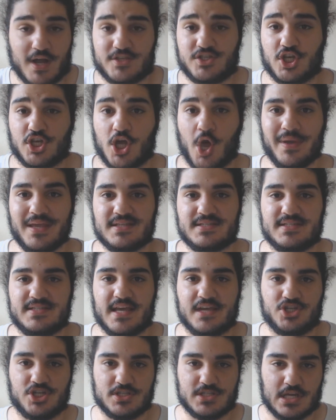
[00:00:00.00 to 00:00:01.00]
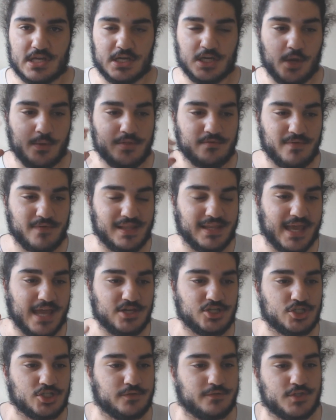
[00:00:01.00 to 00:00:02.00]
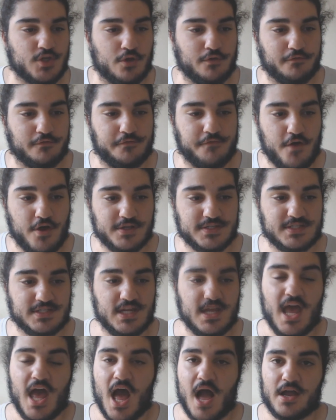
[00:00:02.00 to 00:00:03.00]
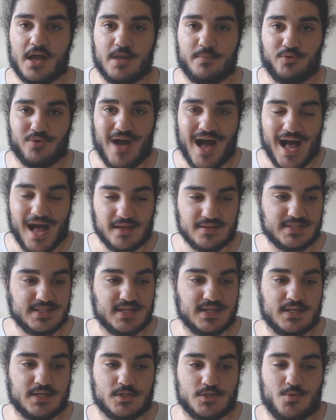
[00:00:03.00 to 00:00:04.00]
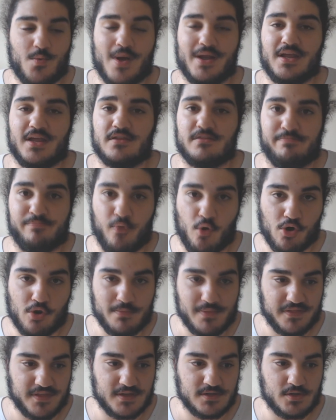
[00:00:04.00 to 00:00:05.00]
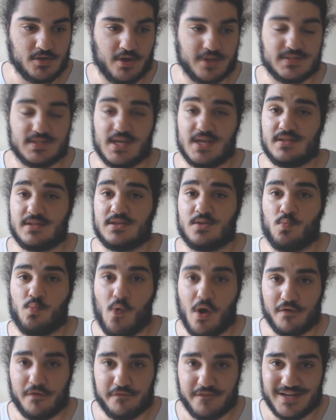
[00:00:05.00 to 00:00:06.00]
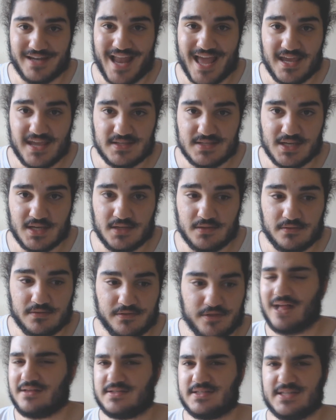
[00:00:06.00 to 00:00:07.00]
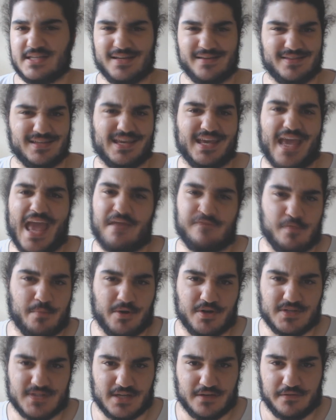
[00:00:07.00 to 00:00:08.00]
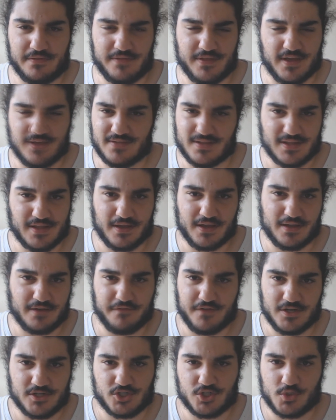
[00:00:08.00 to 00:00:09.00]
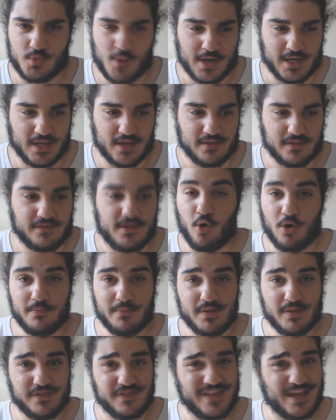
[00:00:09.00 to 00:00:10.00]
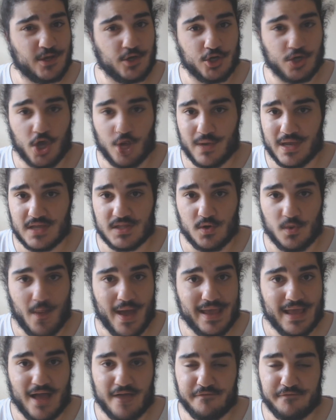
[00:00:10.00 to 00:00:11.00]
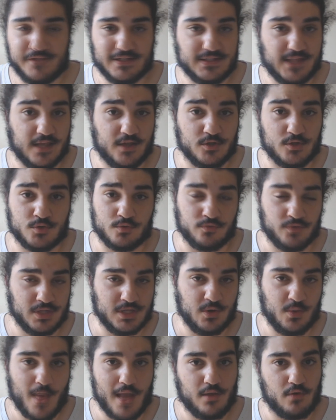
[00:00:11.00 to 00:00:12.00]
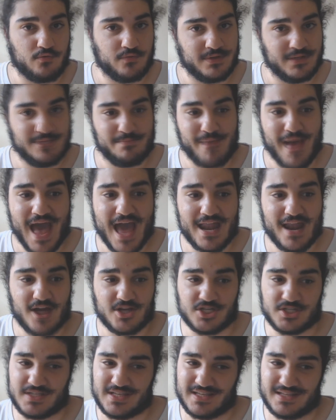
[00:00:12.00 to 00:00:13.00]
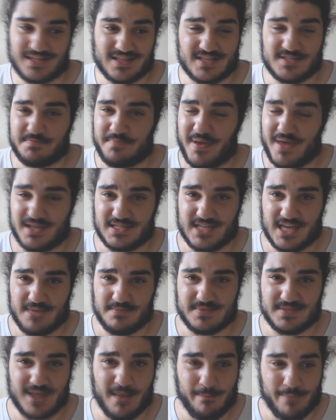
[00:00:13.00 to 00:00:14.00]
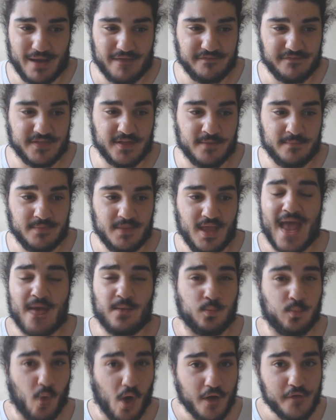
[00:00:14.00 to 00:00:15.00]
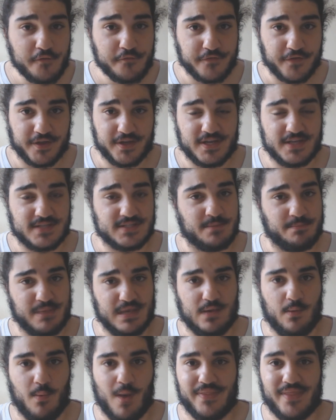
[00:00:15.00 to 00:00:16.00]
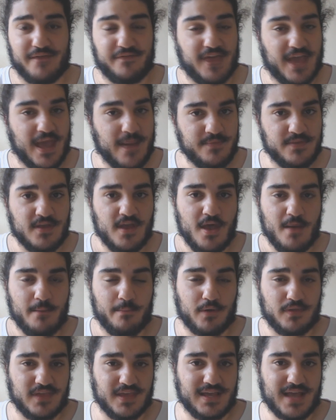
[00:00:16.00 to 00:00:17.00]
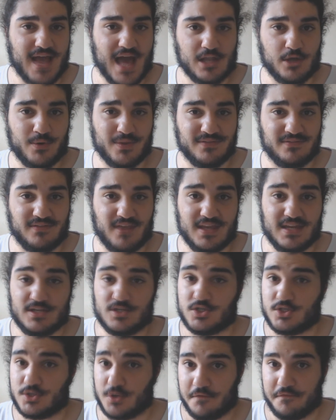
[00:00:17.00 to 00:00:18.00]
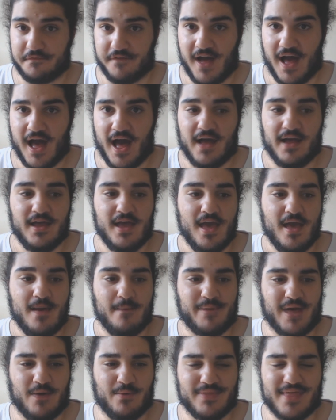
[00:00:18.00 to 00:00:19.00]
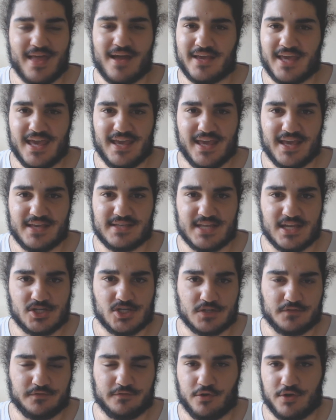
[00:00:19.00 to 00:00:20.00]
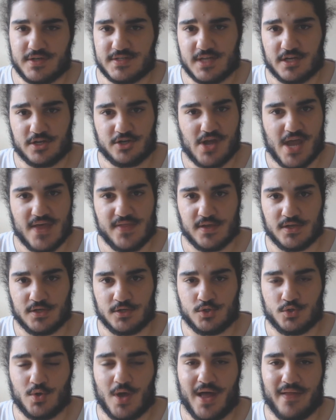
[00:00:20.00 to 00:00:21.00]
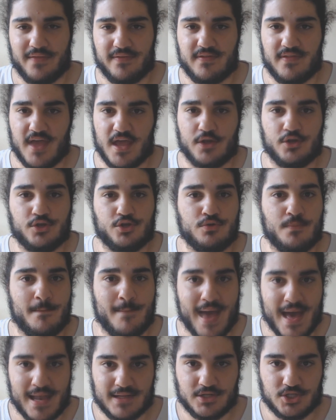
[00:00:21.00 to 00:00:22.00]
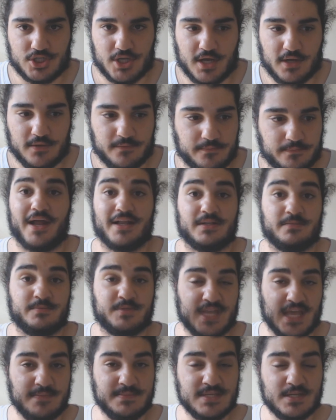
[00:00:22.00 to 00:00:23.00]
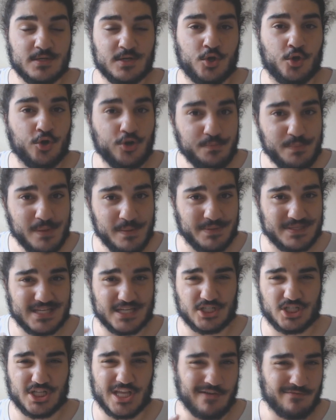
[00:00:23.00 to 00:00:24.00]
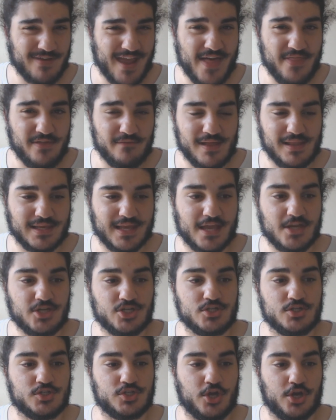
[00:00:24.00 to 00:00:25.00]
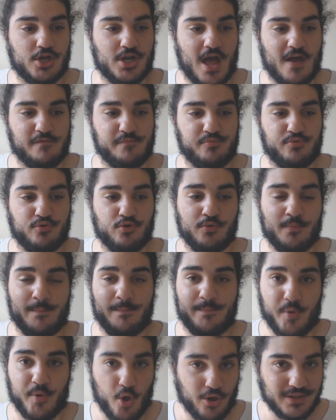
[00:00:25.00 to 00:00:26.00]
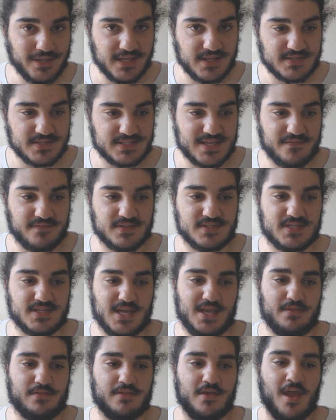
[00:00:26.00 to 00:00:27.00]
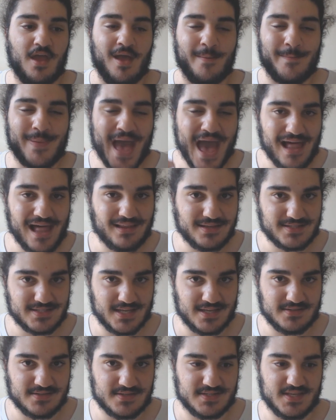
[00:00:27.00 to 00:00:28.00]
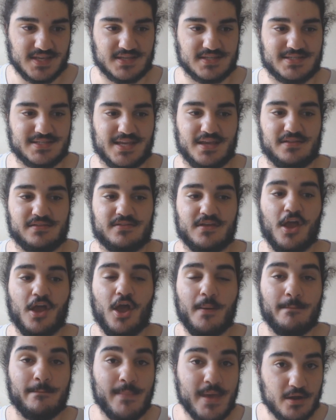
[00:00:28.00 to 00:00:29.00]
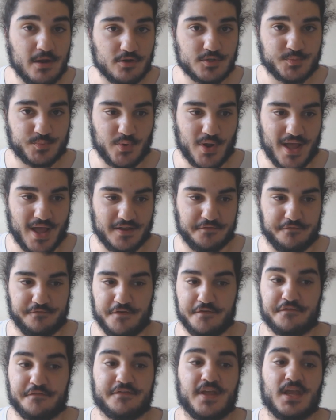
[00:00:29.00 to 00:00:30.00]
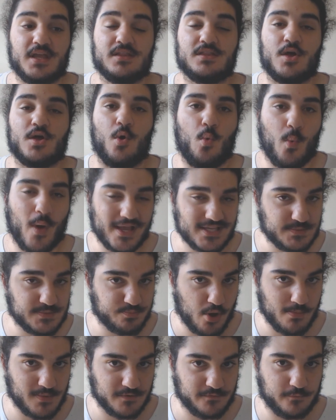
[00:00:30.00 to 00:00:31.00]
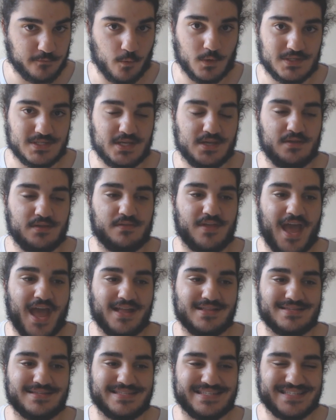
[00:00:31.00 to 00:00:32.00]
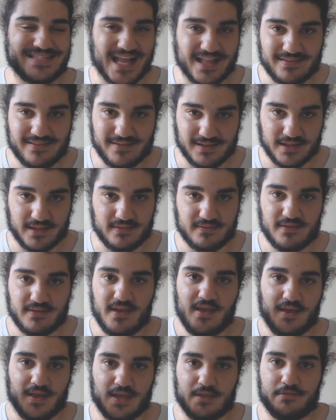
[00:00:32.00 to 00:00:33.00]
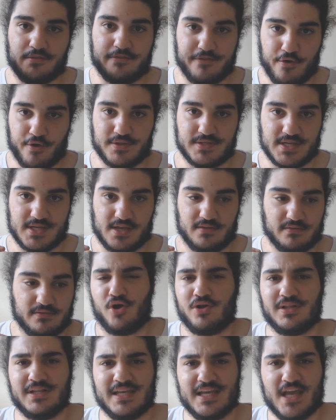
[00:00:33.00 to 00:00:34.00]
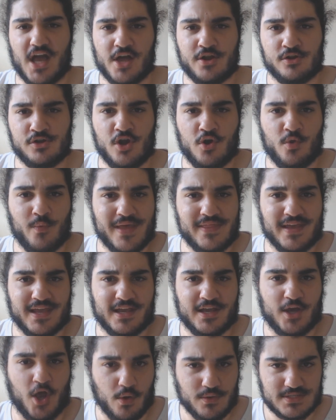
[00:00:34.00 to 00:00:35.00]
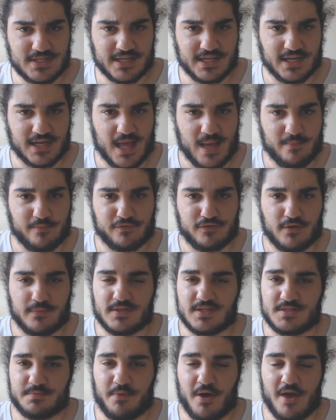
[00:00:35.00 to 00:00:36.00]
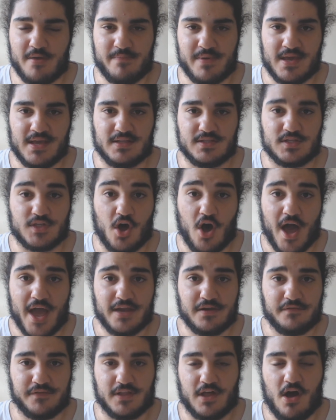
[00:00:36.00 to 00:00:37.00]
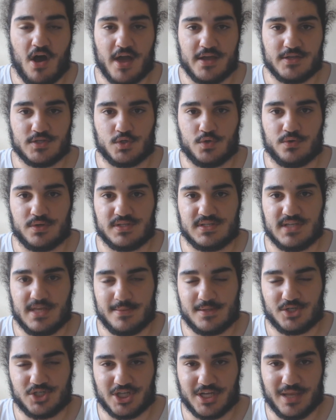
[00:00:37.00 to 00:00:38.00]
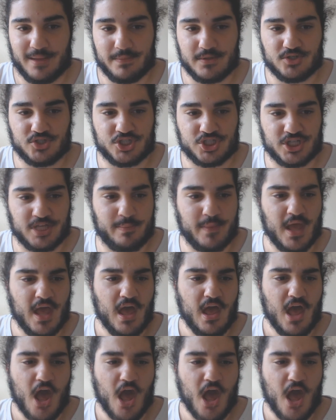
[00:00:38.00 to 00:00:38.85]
Right, so going in sections, I'm going to go with the relegation zone first. I'm going to put Hull City in 20th, Bournemouth in 19th, and Watford in 18th. Hull City, I think everybody's going to think that they're going to finish 20th. Bournemouth, they could go either way. I feel like they could do really well or really bad. I just think that there's better teams above them. And Watford is the big one. They've kept both Igalo and Deeney so far, but without Quique Sanchez-Flores, I don't know how they're going to do under their new manager. Alright, teams that could be potentially around the relegation zone, I've put Burnley in 17th, Palace in 16th, Middlesbrough in 15th, West Brom in 14th, and Sunderland in 13th. Burnley, I don't know where their goals are going to come from, despite being tied for the highest scoring team in the championship.